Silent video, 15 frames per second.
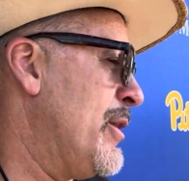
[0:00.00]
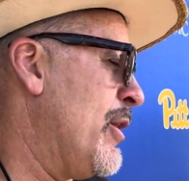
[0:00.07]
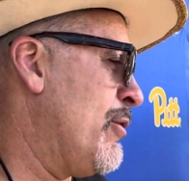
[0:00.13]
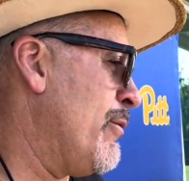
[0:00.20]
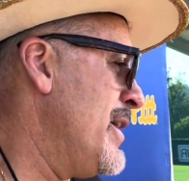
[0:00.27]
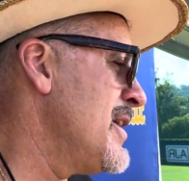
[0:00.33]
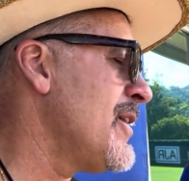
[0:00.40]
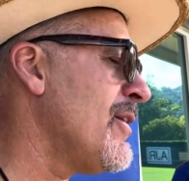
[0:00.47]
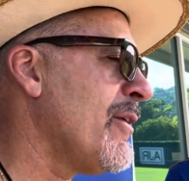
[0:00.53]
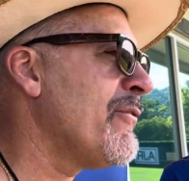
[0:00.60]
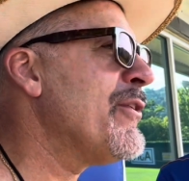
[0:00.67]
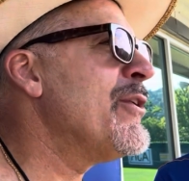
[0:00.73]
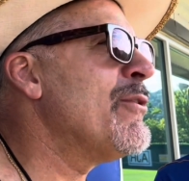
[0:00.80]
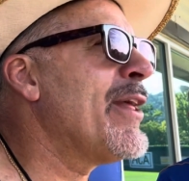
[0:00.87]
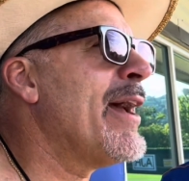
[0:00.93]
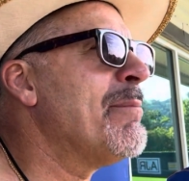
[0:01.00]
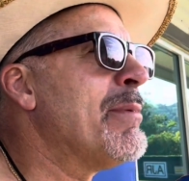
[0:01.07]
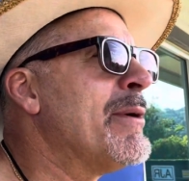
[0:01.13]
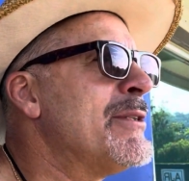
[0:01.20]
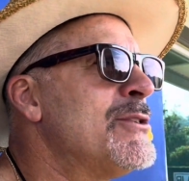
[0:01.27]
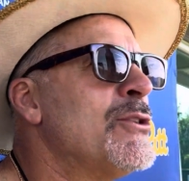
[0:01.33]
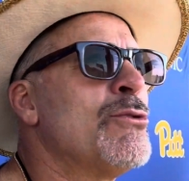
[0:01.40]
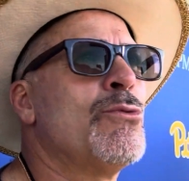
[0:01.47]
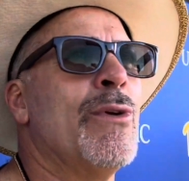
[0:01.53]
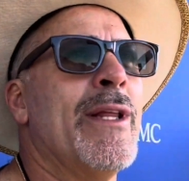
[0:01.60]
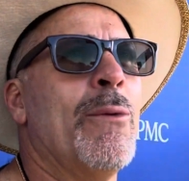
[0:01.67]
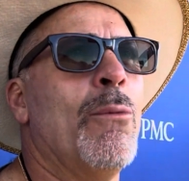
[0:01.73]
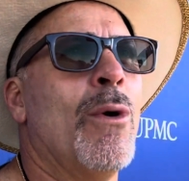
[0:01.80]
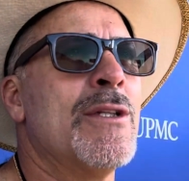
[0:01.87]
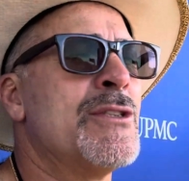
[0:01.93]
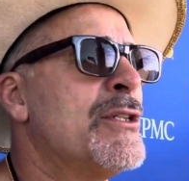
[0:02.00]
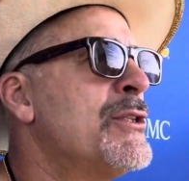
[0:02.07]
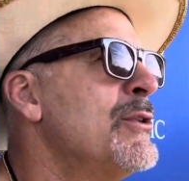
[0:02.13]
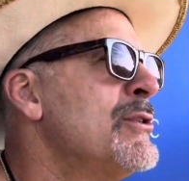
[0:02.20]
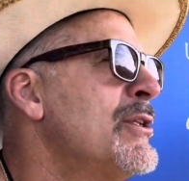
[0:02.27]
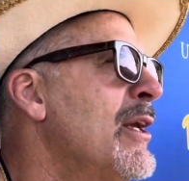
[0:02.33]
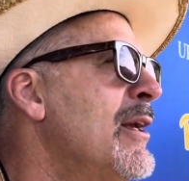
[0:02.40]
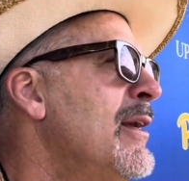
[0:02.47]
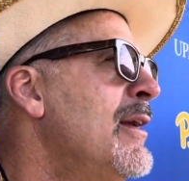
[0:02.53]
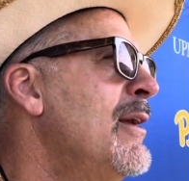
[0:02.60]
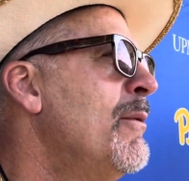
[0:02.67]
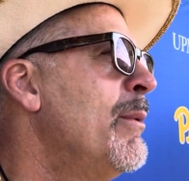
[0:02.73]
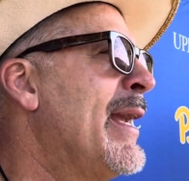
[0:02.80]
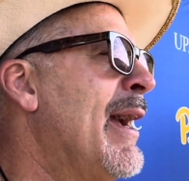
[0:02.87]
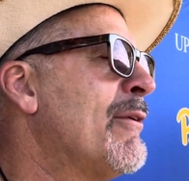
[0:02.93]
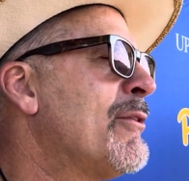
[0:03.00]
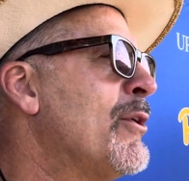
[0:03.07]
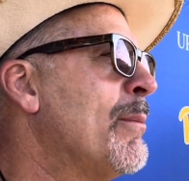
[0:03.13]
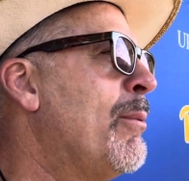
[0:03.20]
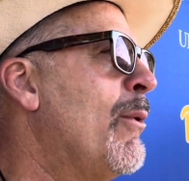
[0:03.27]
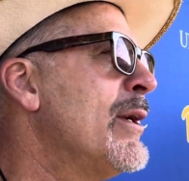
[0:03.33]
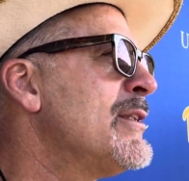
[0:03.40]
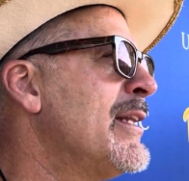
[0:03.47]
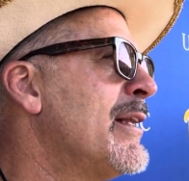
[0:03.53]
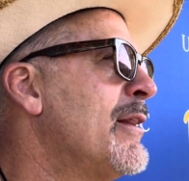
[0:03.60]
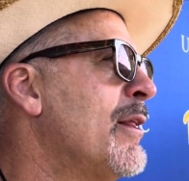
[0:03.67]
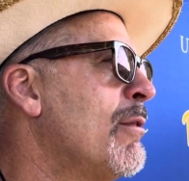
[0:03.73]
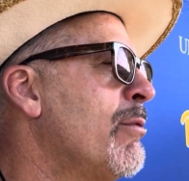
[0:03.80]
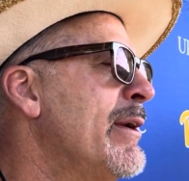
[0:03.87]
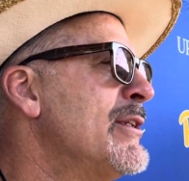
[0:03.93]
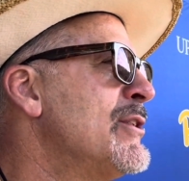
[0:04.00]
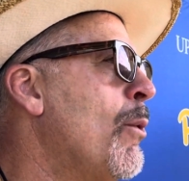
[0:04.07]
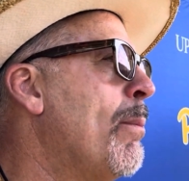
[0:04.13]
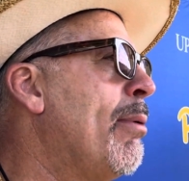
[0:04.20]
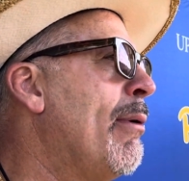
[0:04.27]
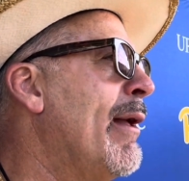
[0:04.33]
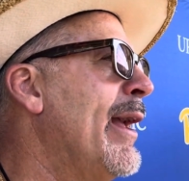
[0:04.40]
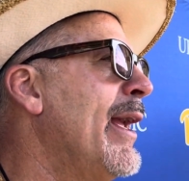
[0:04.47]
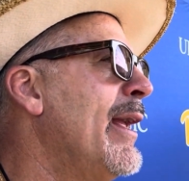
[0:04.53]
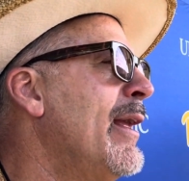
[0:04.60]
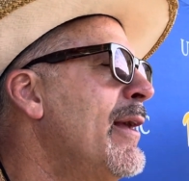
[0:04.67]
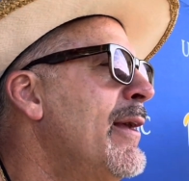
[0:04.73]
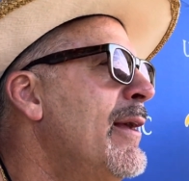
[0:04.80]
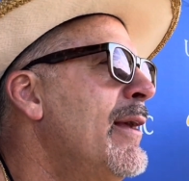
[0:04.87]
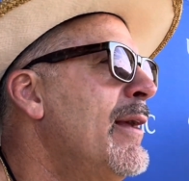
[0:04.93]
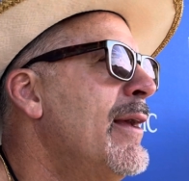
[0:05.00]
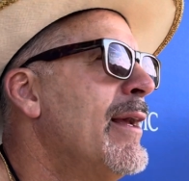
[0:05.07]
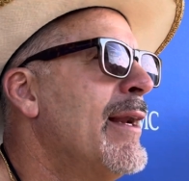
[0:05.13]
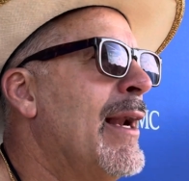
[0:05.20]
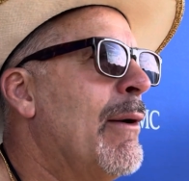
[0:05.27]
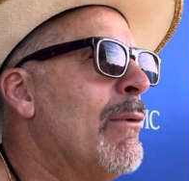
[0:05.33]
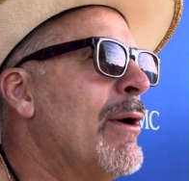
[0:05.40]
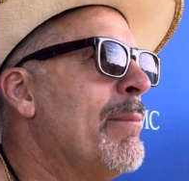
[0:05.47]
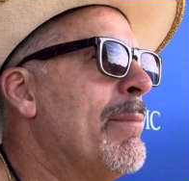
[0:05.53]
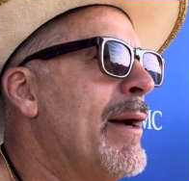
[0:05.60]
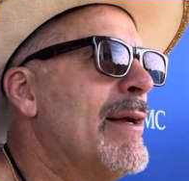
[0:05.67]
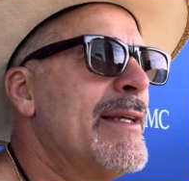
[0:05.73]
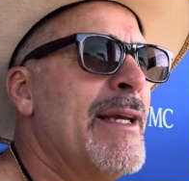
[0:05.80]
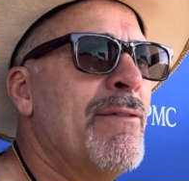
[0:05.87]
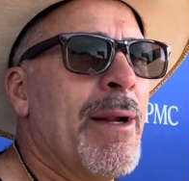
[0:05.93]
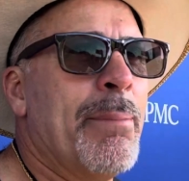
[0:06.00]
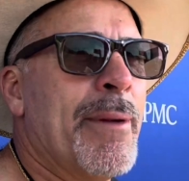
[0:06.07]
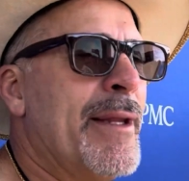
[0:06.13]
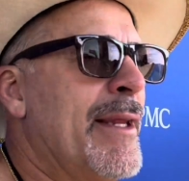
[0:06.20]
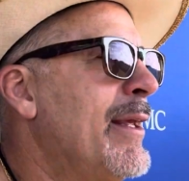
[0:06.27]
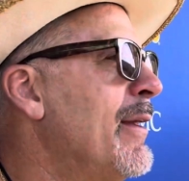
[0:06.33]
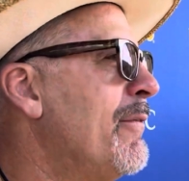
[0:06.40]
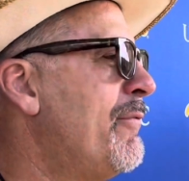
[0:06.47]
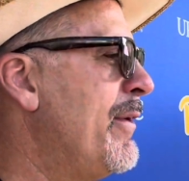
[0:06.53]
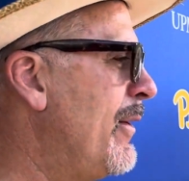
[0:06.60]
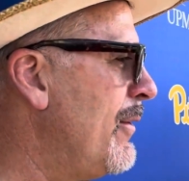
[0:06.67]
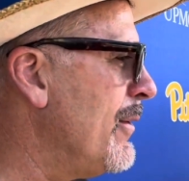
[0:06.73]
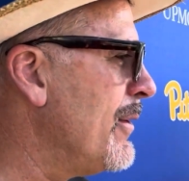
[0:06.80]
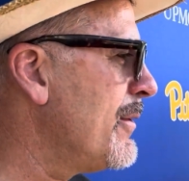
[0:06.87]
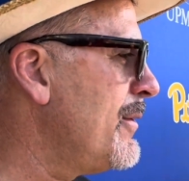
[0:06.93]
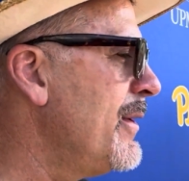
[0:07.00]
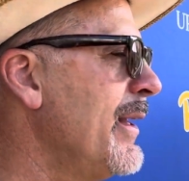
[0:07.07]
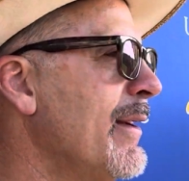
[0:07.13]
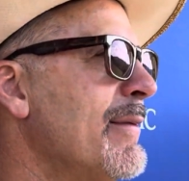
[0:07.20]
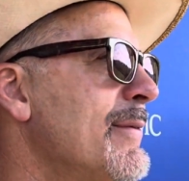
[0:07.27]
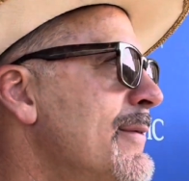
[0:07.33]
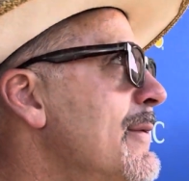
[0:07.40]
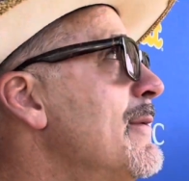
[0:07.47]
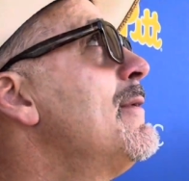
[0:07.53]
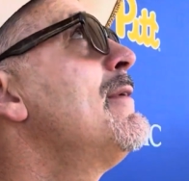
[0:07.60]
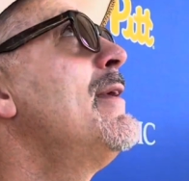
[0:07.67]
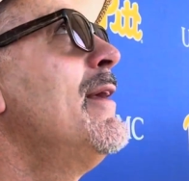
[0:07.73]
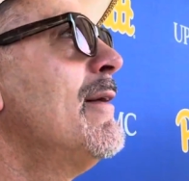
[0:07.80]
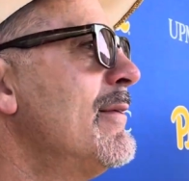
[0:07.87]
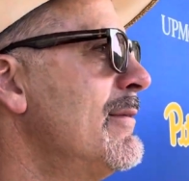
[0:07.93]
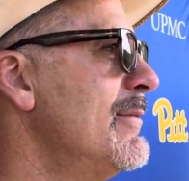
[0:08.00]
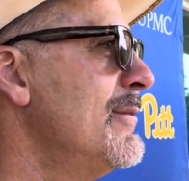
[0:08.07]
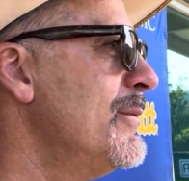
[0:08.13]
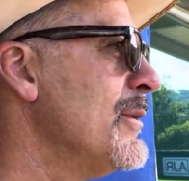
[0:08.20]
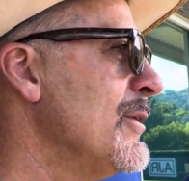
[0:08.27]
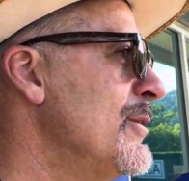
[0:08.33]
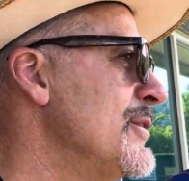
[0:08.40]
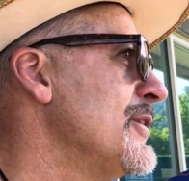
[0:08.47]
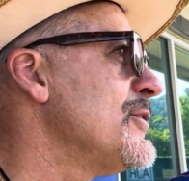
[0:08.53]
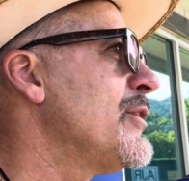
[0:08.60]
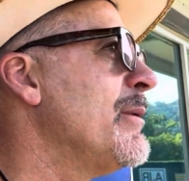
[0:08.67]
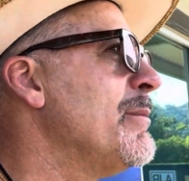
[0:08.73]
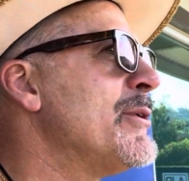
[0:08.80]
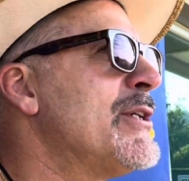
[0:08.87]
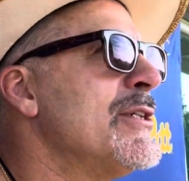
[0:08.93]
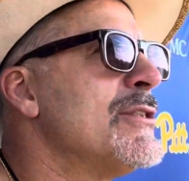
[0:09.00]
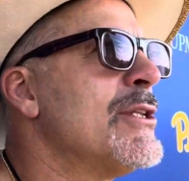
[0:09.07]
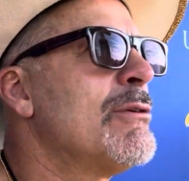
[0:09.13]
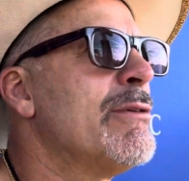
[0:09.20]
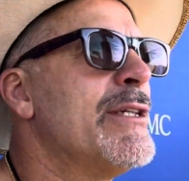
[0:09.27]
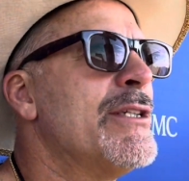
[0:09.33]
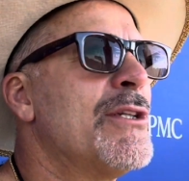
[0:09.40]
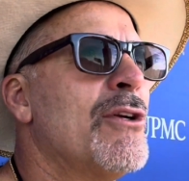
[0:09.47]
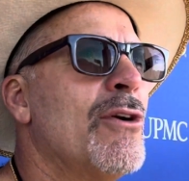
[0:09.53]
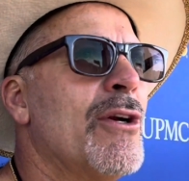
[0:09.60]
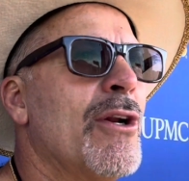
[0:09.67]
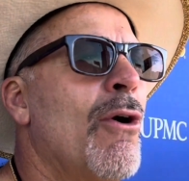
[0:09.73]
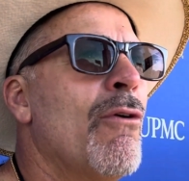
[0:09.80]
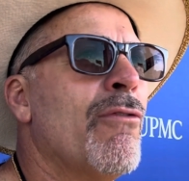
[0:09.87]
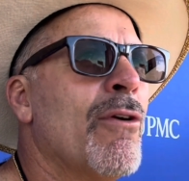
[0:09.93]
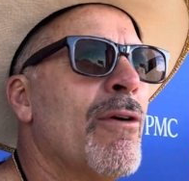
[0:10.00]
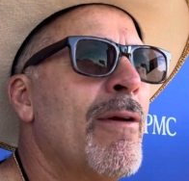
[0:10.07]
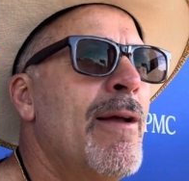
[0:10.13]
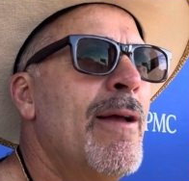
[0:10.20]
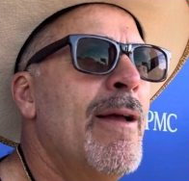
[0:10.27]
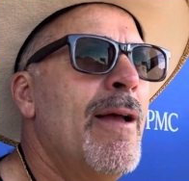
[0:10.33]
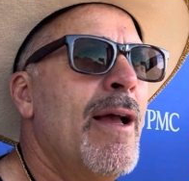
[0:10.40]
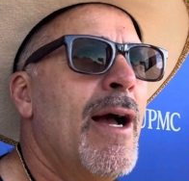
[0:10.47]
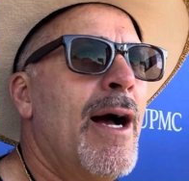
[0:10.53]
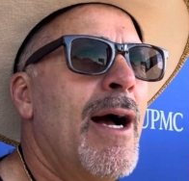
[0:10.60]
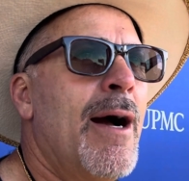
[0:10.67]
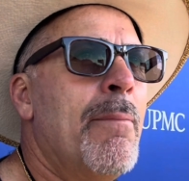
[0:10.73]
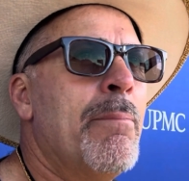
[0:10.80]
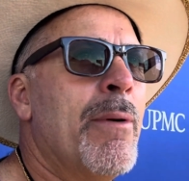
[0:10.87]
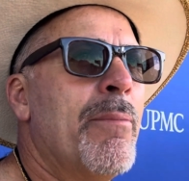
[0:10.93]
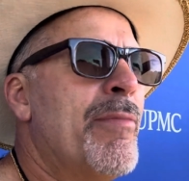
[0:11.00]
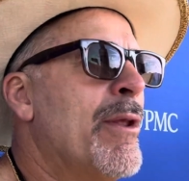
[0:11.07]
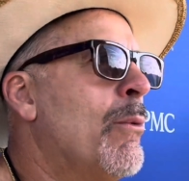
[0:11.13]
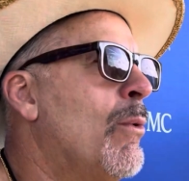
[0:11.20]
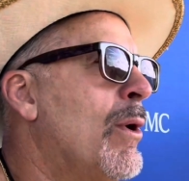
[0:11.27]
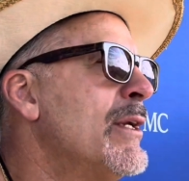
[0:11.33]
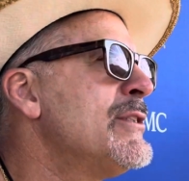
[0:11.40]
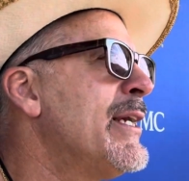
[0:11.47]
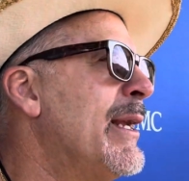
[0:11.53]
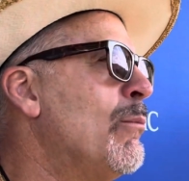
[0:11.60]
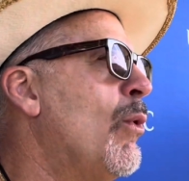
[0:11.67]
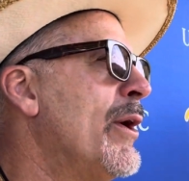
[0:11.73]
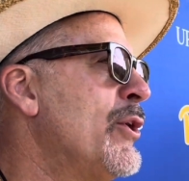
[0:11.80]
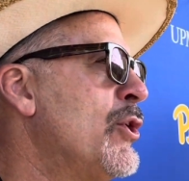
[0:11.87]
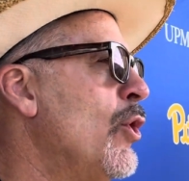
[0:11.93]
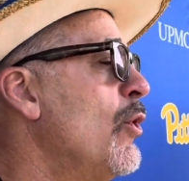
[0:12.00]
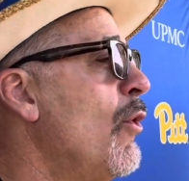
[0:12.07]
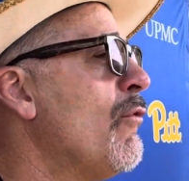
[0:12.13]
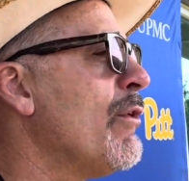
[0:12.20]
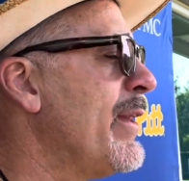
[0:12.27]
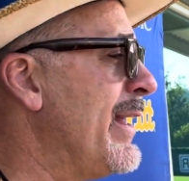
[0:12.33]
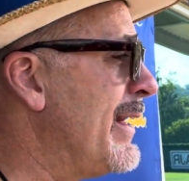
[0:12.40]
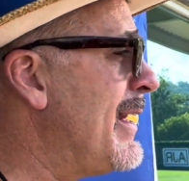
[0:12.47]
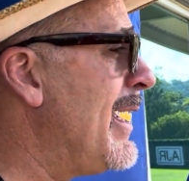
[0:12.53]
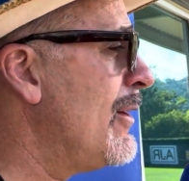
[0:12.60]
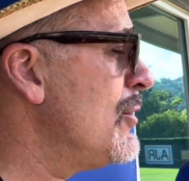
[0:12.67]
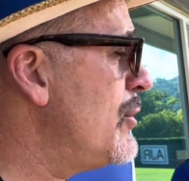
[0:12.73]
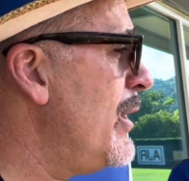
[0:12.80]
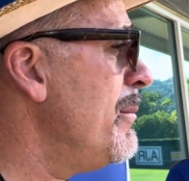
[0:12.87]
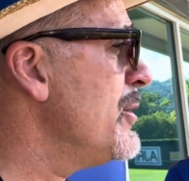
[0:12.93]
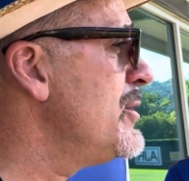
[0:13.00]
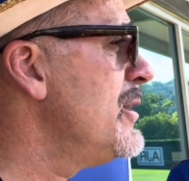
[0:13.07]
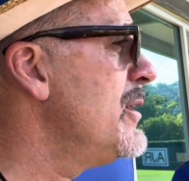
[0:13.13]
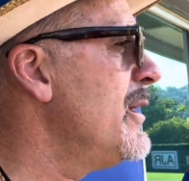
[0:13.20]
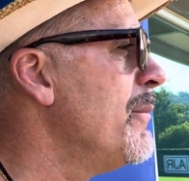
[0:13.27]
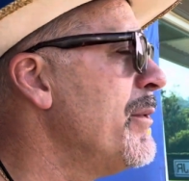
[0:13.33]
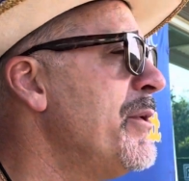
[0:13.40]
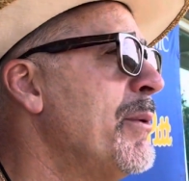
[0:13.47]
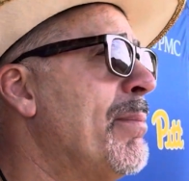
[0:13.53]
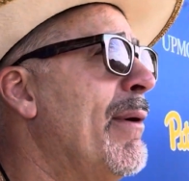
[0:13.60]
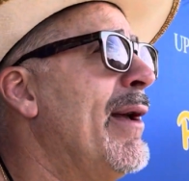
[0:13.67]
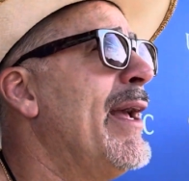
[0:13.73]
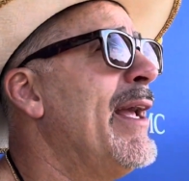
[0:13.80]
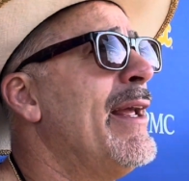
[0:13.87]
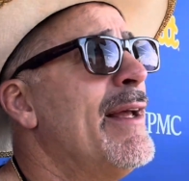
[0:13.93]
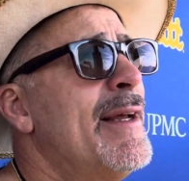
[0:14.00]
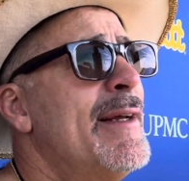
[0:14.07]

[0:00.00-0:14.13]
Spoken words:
the threes. I don't know if you knew that, but just really ones and twos. We count their points and let the threes go play and not worry about giving up a TFL or, you know, we're losing the scrimmage because the threes turned it over. But the ones had one turnover the entire scrimmage. And when you play,